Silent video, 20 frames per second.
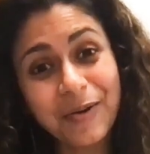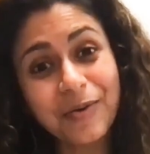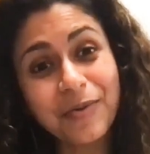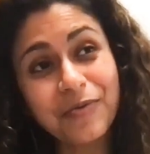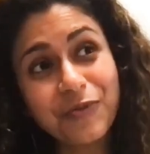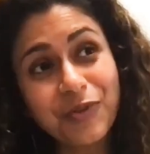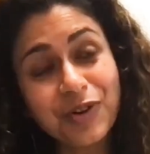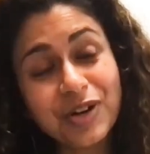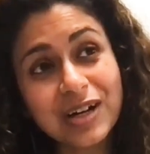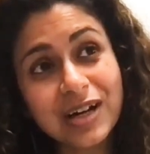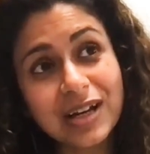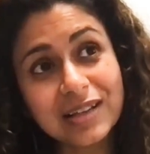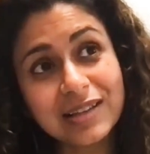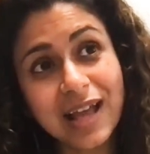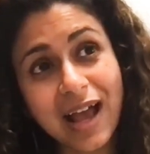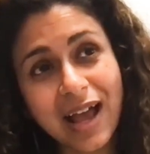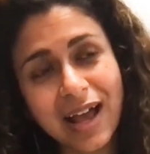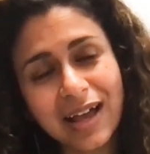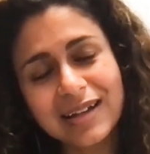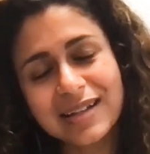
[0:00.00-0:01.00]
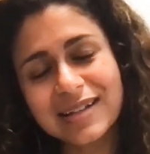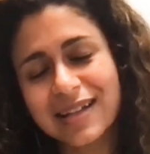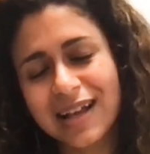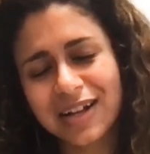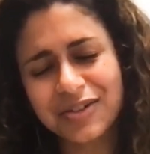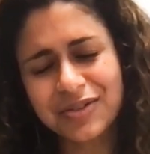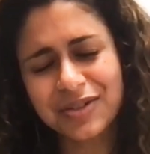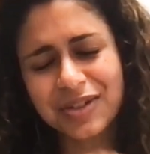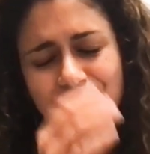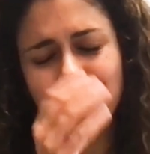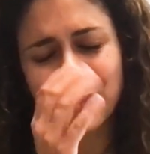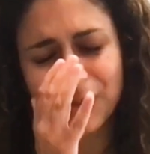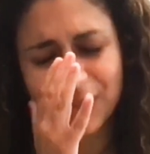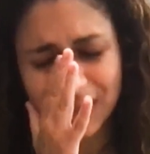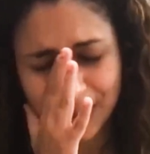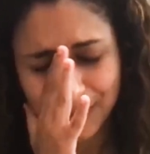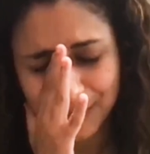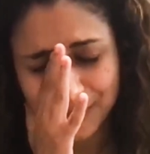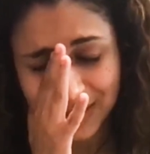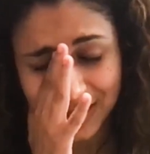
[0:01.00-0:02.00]
Mm-hmm. So for that is actually,
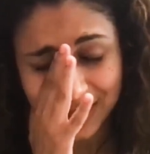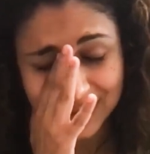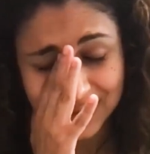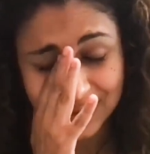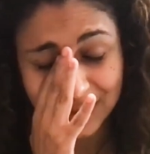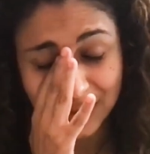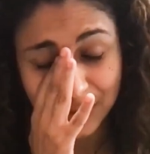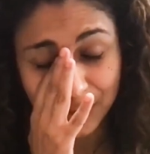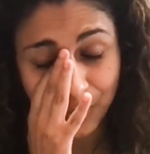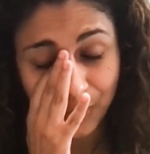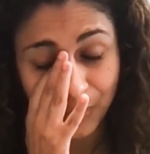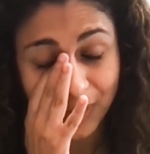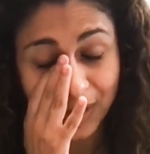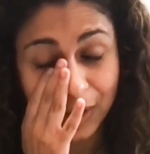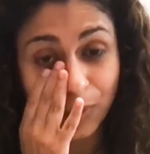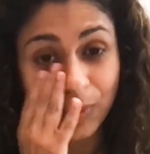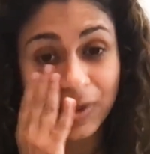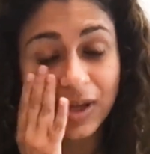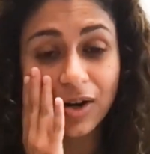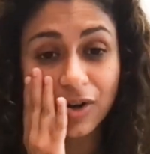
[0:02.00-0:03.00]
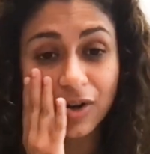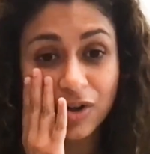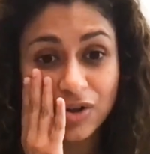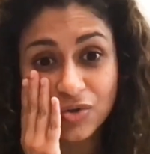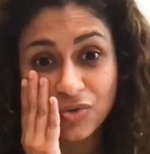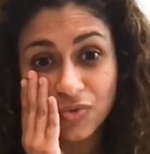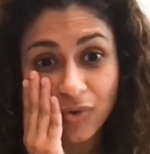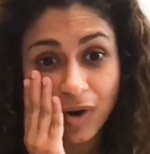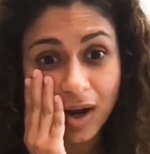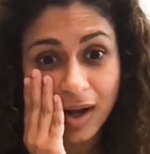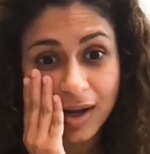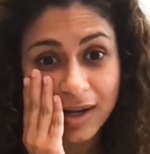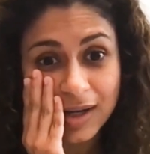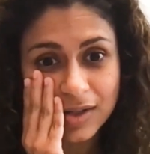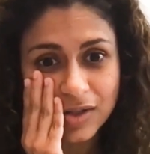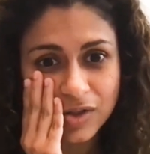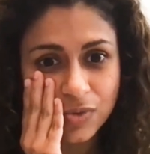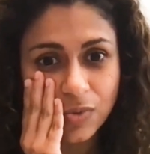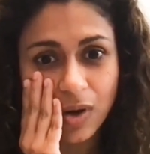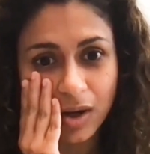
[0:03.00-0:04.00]
you bring up an excellent point. We are
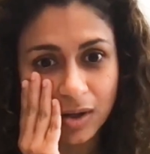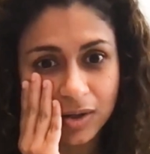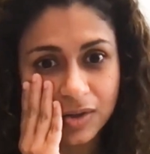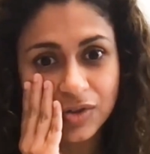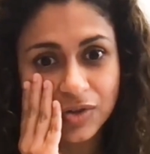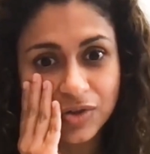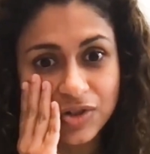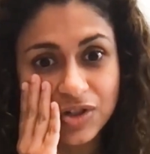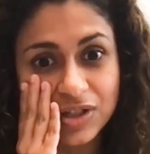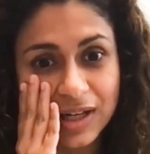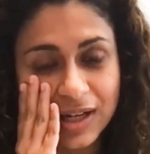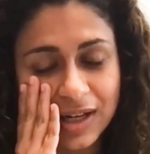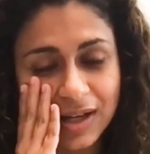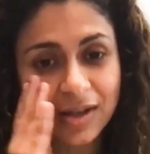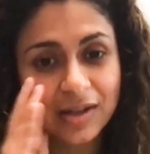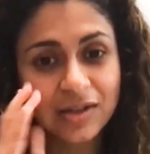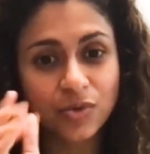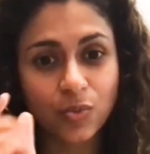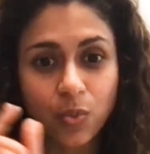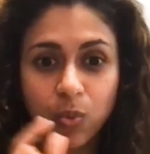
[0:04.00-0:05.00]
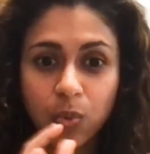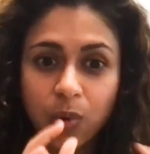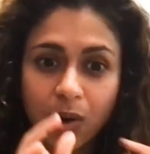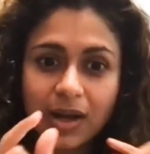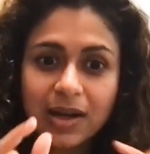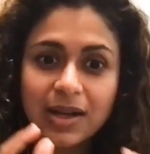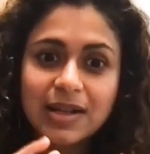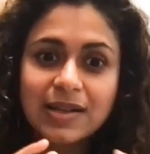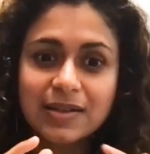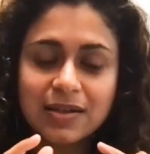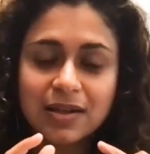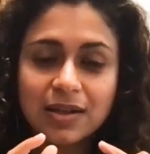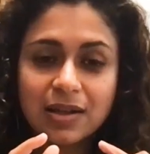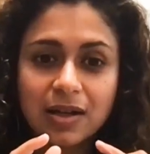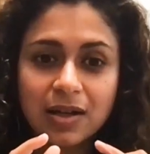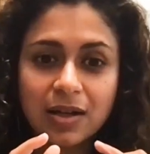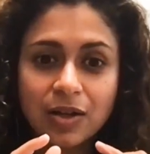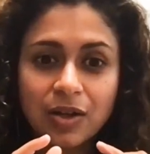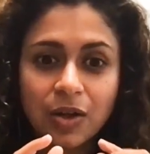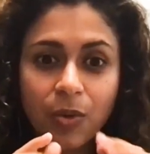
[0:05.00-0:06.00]
trying to understand what is
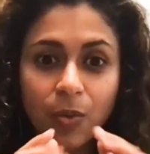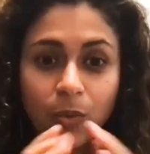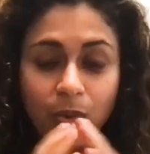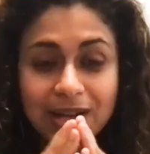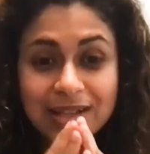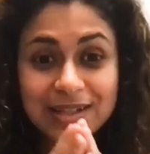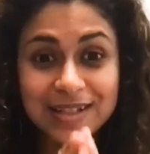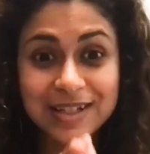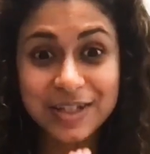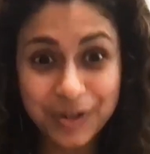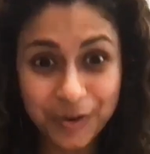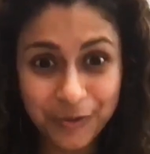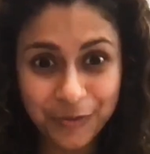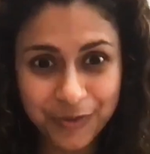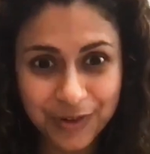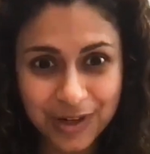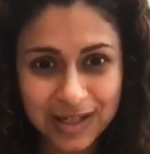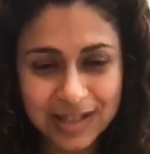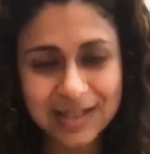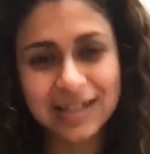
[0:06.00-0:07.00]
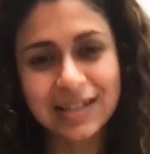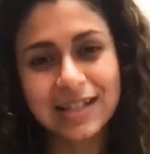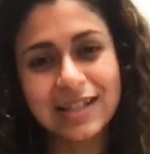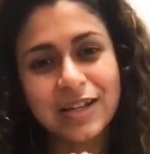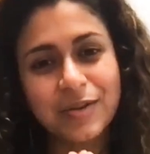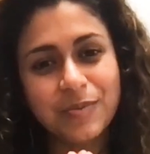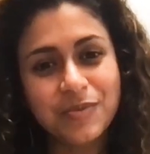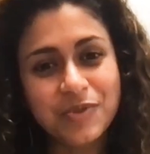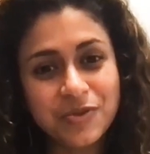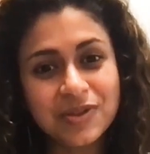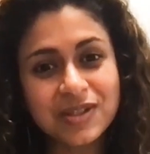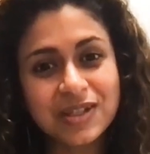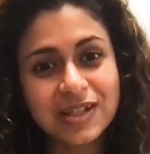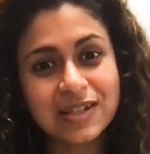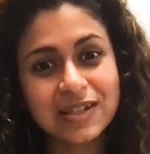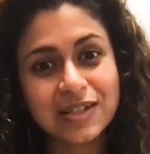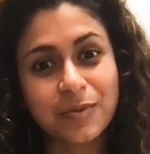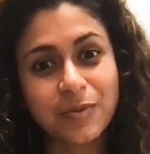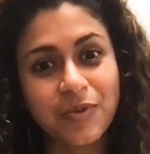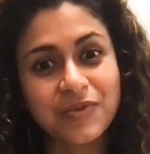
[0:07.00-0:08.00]
the difference in the
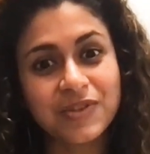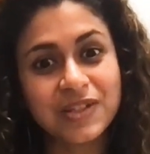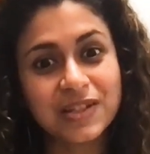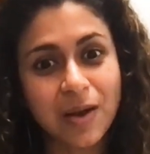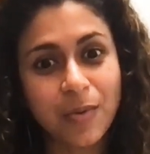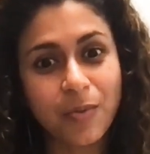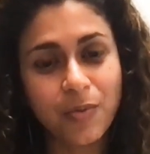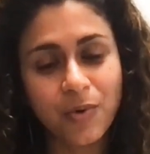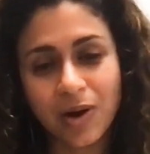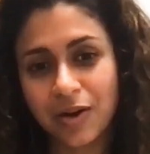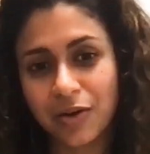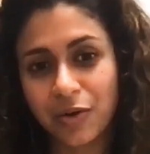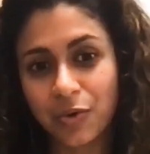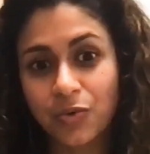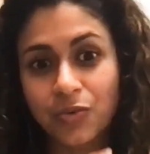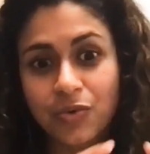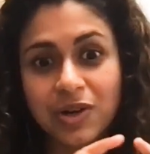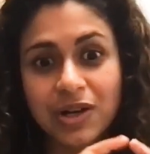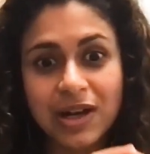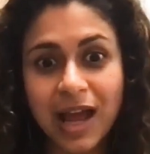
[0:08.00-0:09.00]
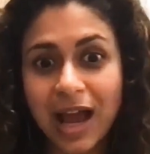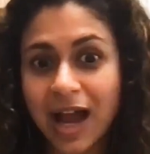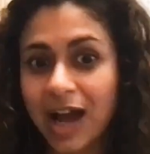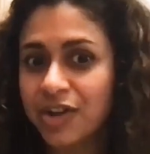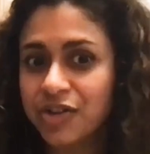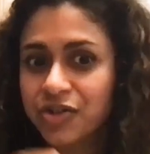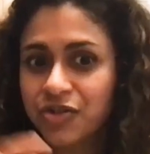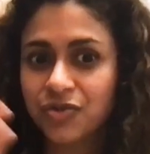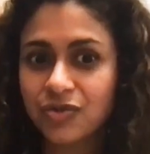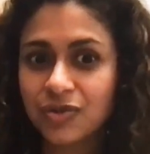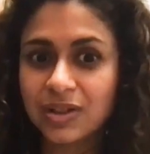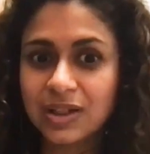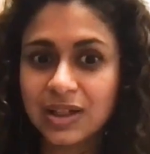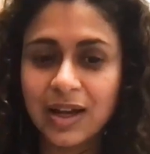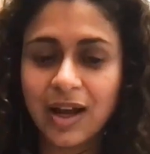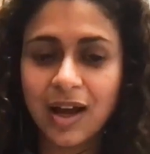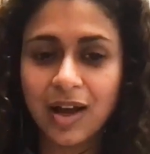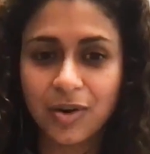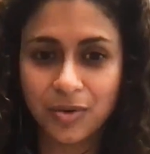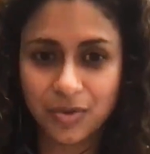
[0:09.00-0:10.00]
immune system of someone who
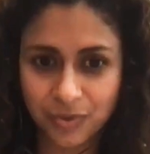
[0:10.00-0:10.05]
naturally